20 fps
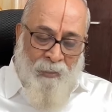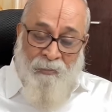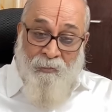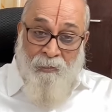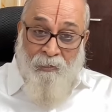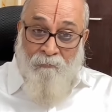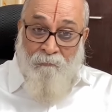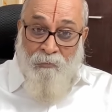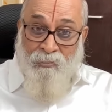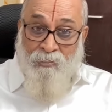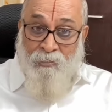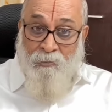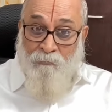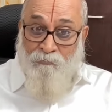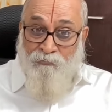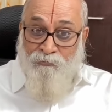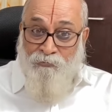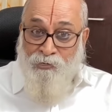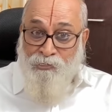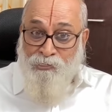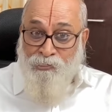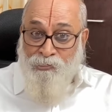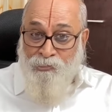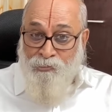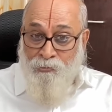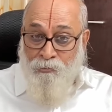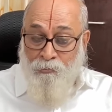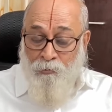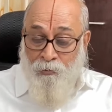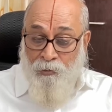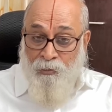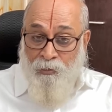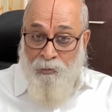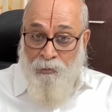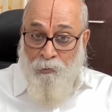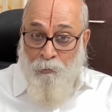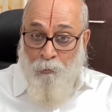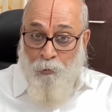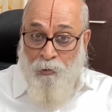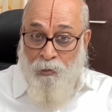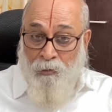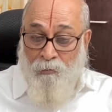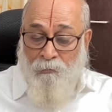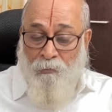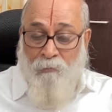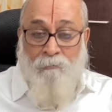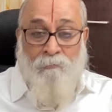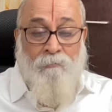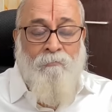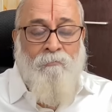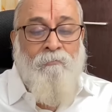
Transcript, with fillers: and there was some fish going in the water.